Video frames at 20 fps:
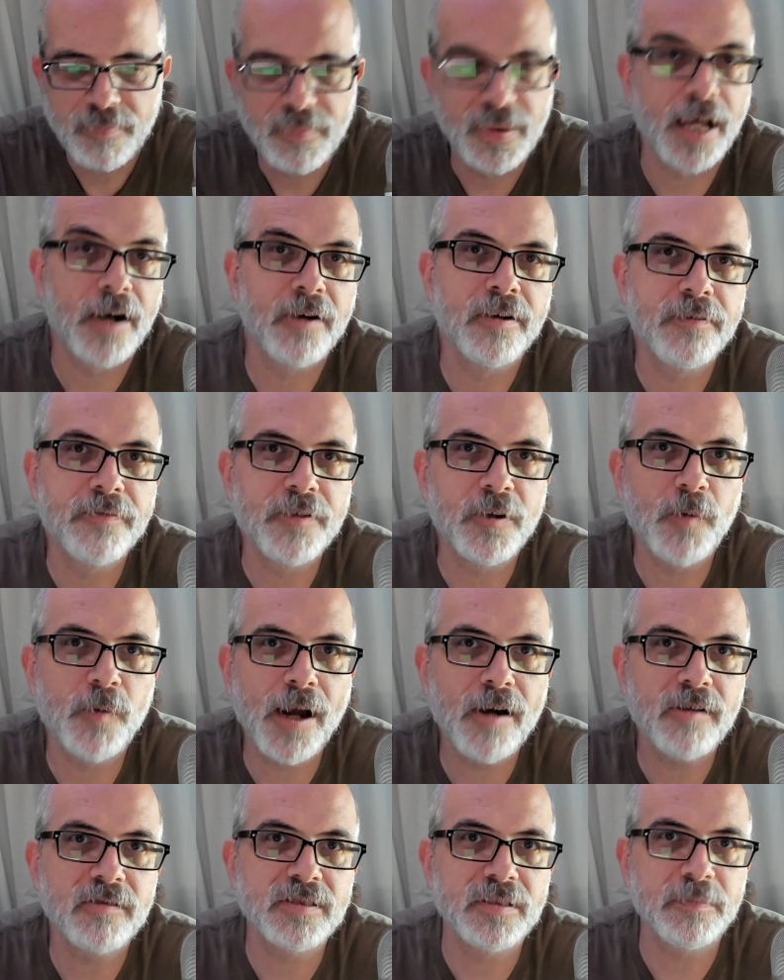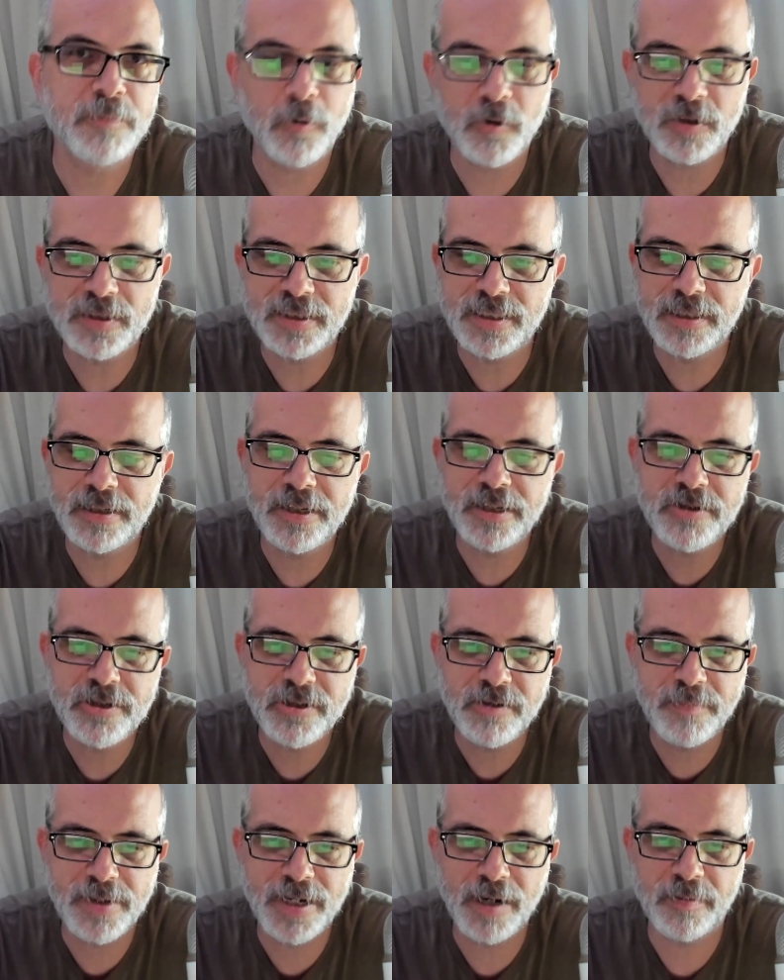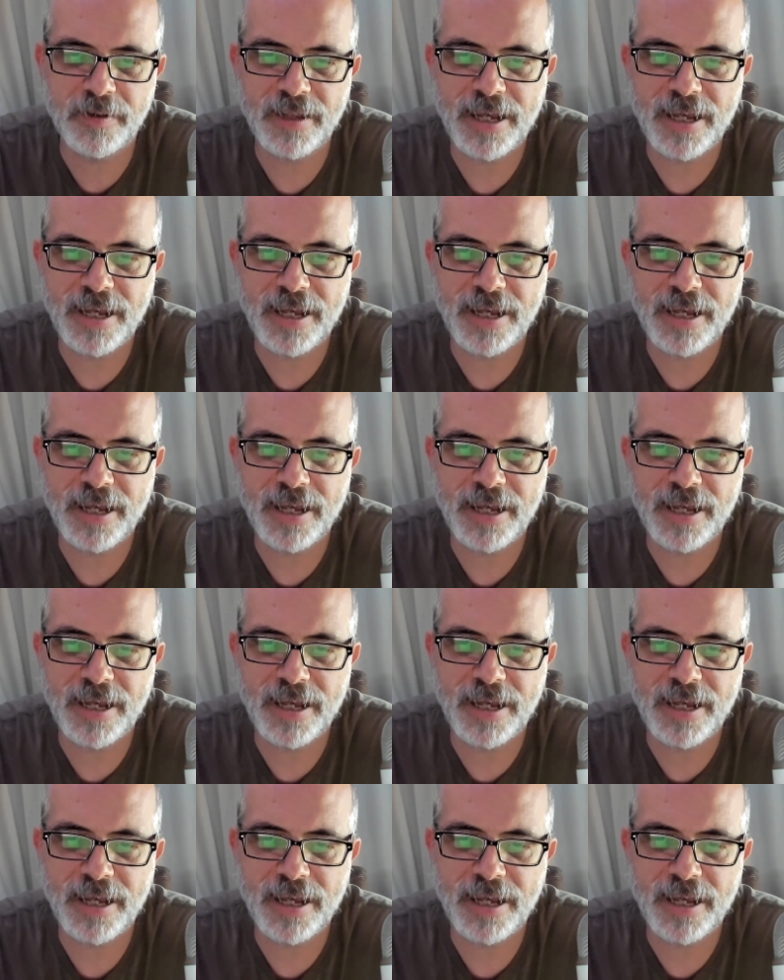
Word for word: Now, if your router supports it, you should be able